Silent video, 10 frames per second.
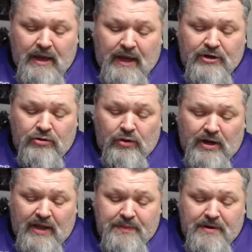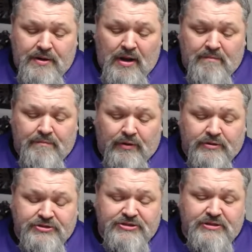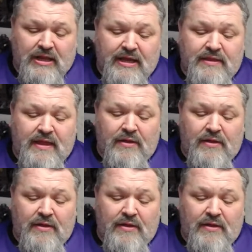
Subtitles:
and you look at the numbers, like